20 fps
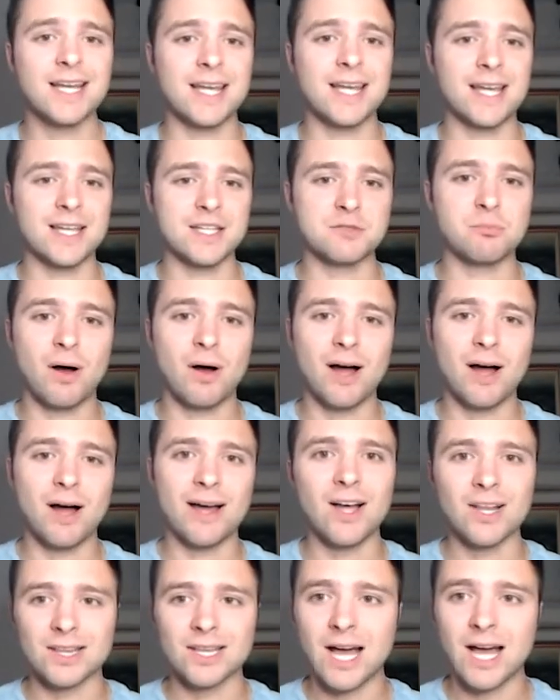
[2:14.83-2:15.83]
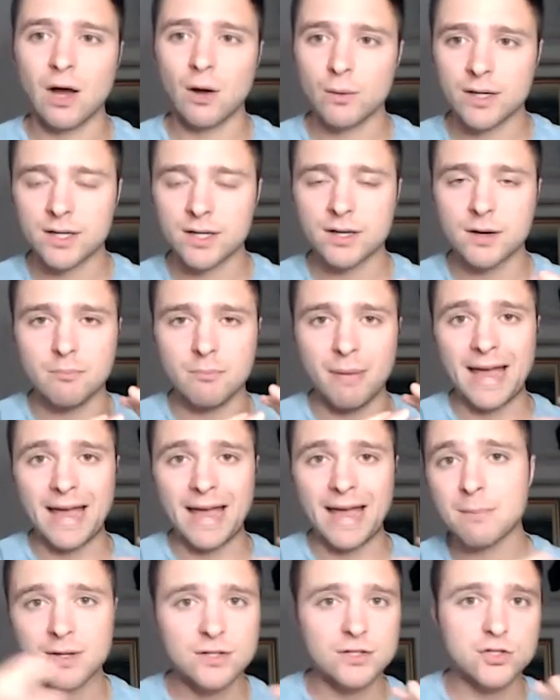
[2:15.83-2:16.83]
is by allowing
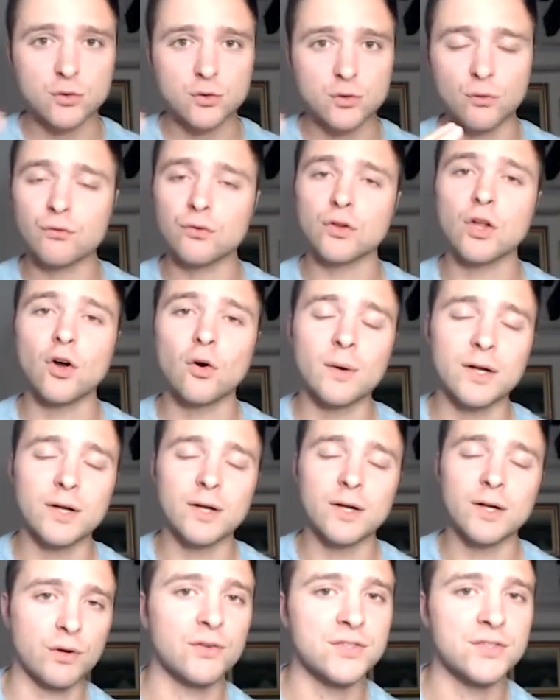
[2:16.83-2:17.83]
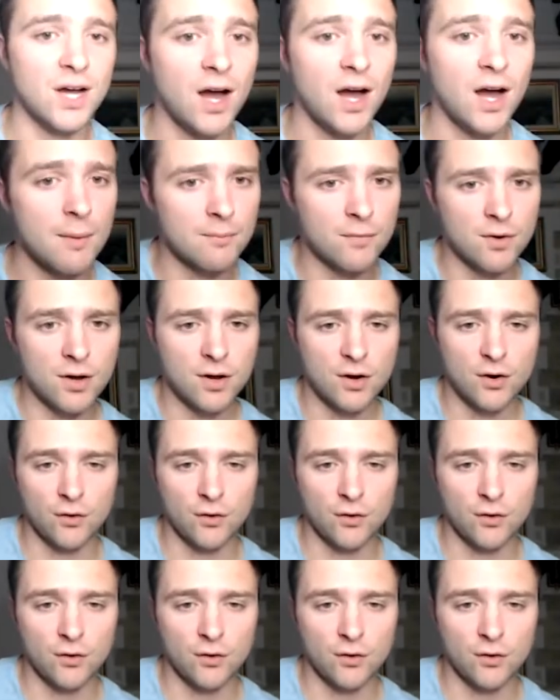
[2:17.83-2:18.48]
payment to flow in real time.